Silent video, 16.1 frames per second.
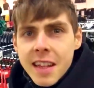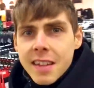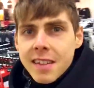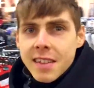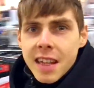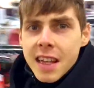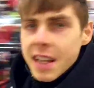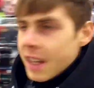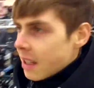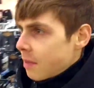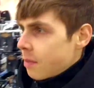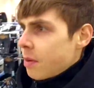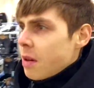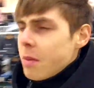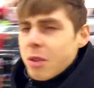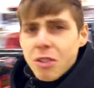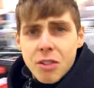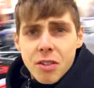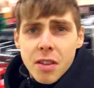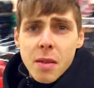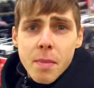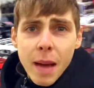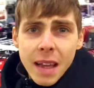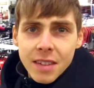is, it's pretty much
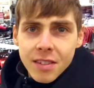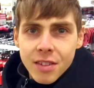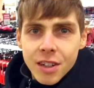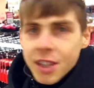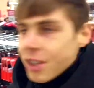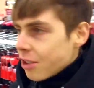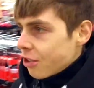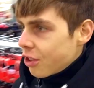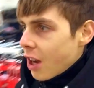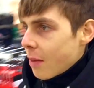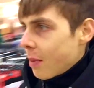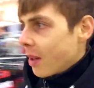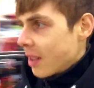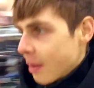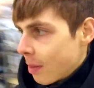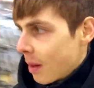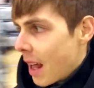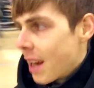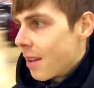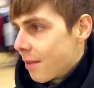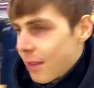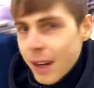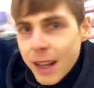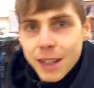the best shop on the
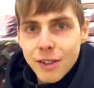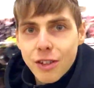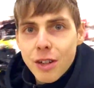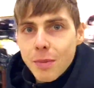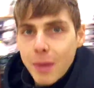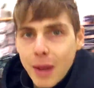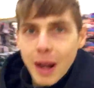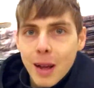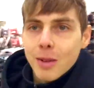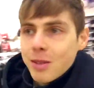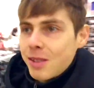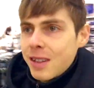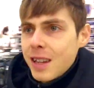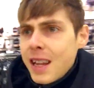planet for like cheap clothes